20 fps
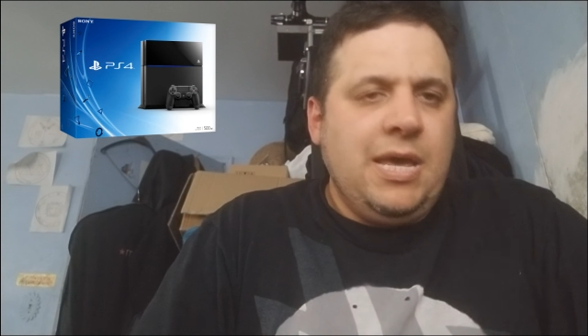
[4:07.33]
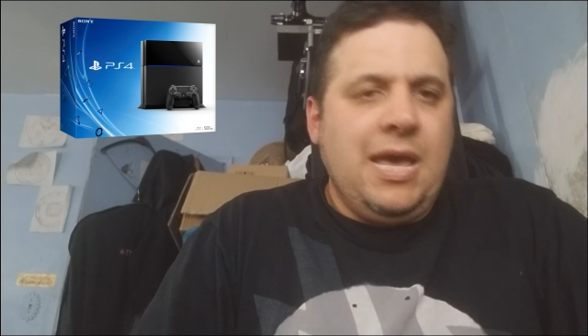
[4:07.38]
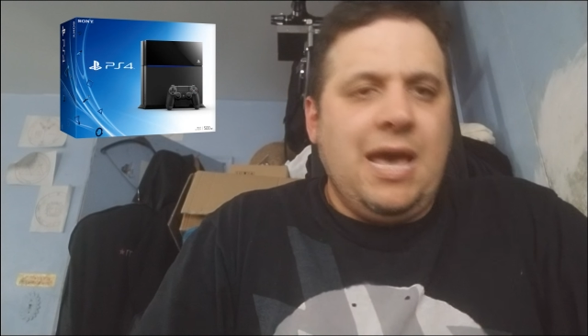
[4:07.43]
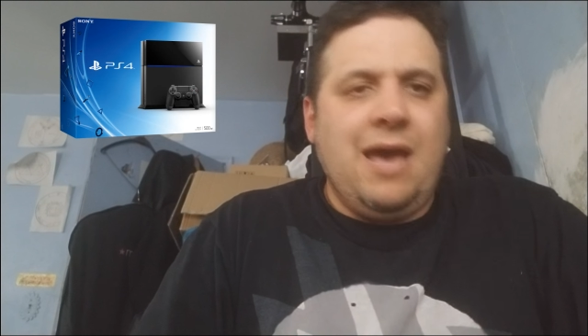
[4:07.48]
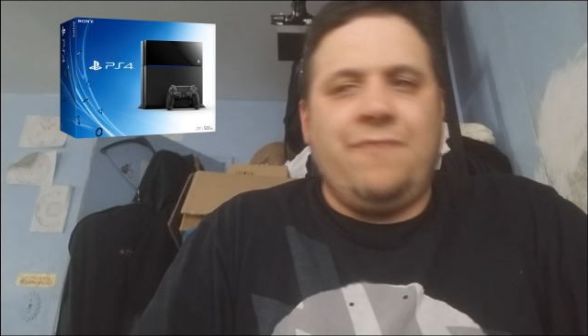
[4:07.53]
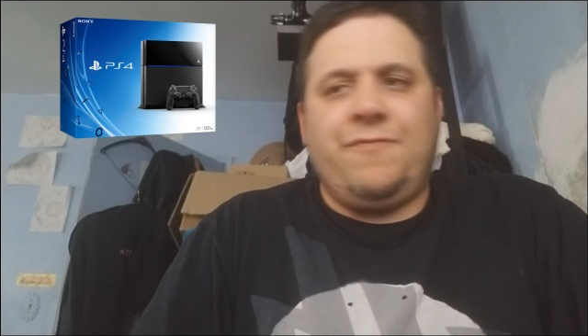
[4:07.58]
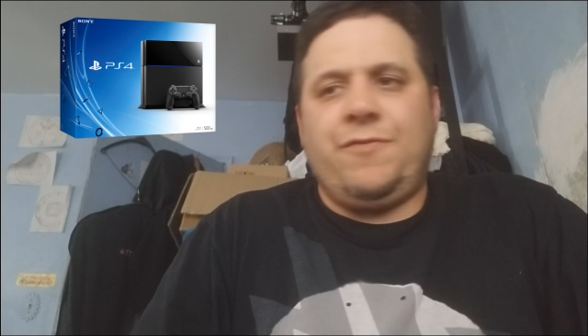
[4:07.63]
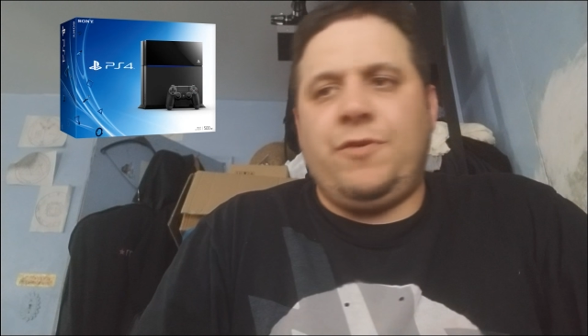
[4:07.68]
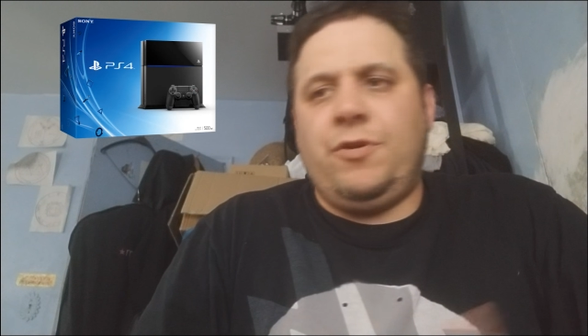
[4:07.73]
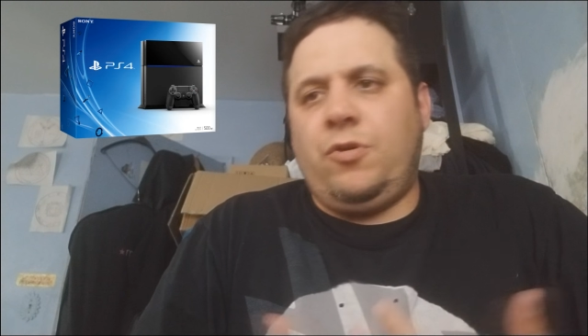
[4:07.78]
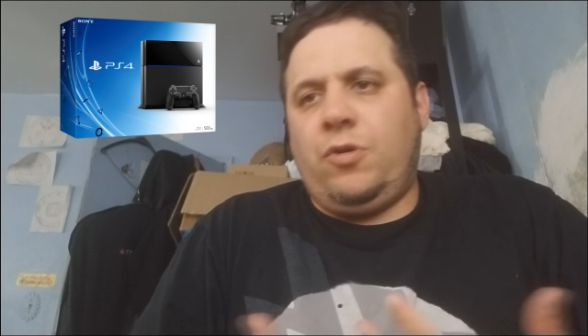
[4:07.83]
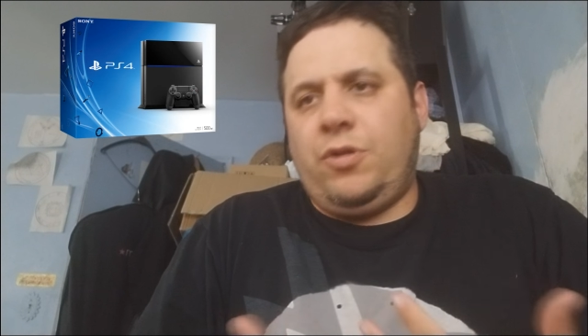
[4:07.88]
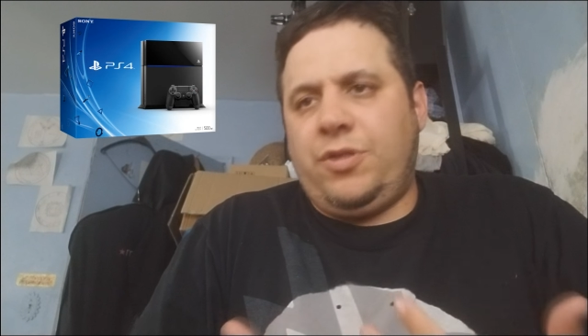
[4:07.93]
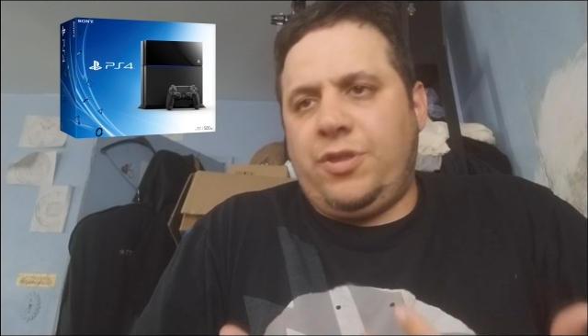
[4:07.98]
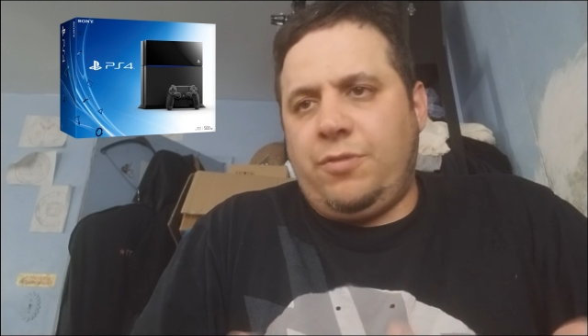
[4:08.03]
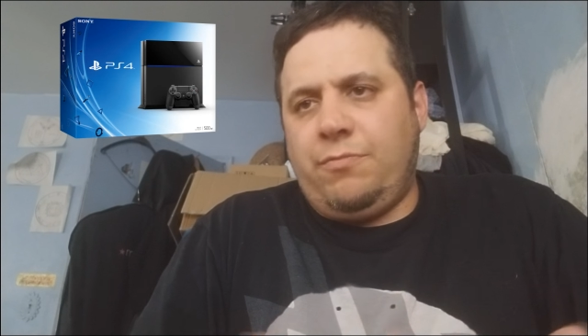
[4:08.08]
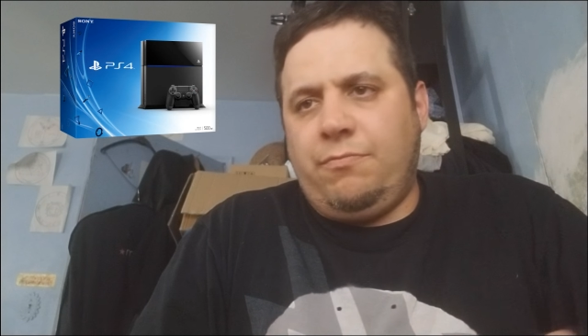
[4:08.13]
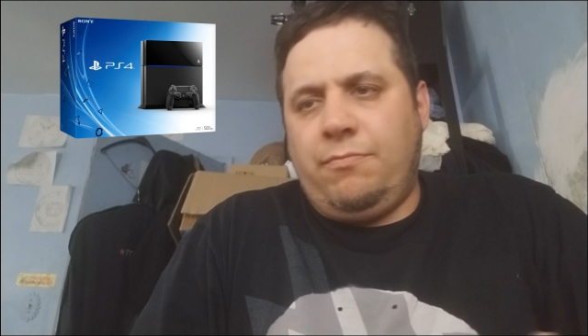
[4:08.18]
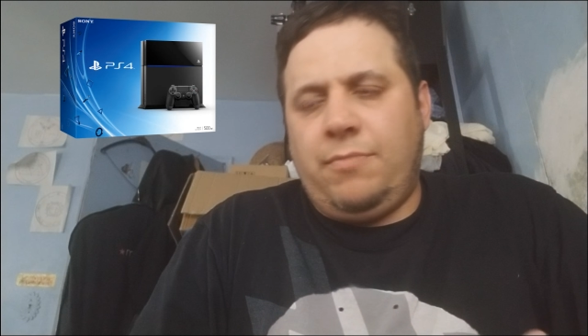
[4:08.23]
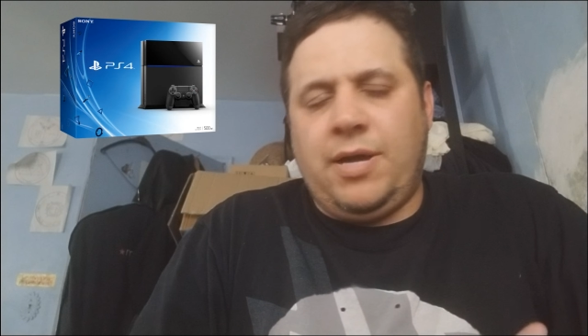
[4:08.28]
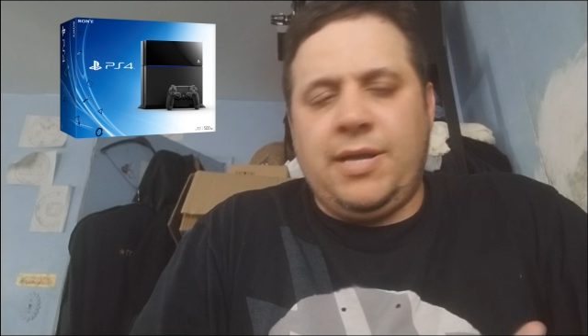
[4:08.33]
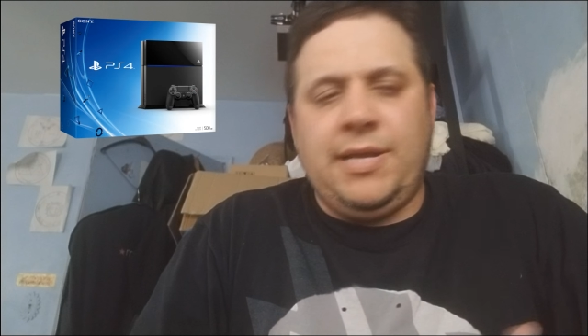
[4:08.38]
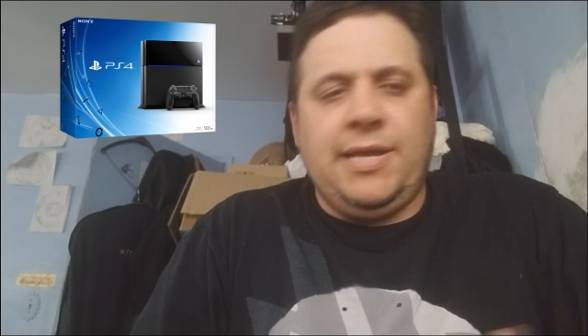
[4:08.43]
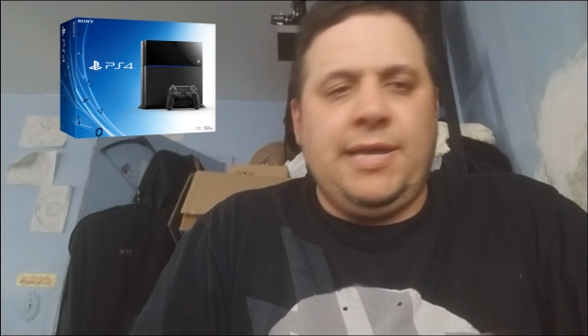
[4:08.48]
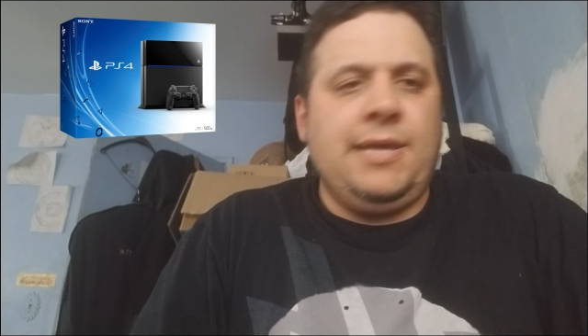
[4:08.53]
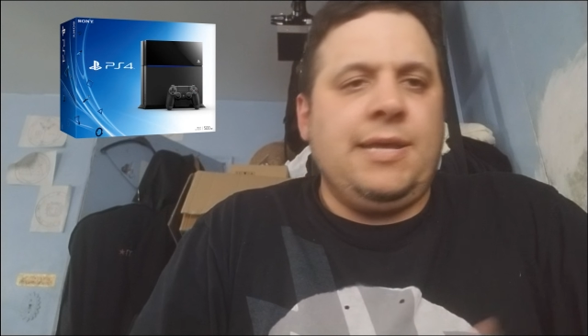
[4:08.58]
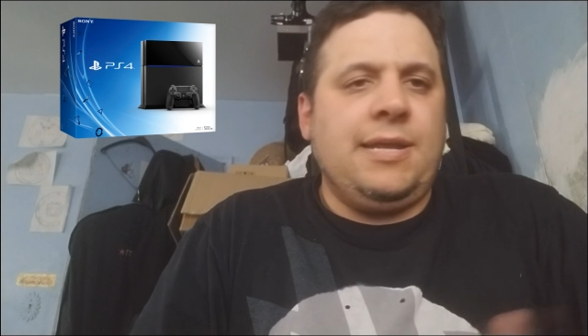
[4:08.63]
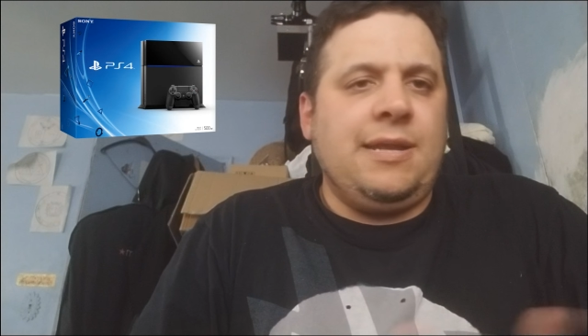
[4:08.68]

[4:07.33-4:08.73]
effort, all their money,